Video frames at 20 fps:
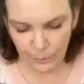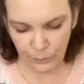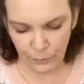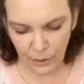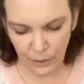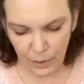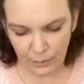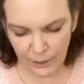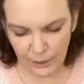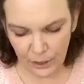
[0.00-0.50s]

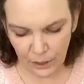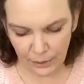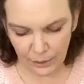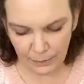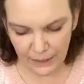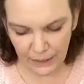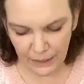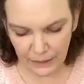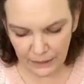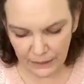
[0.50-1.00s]
Probably could
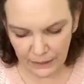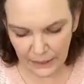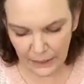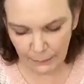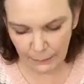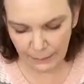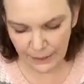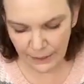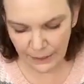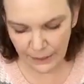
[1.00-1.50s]
have been a
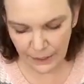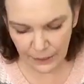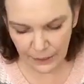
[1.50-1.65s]
little bit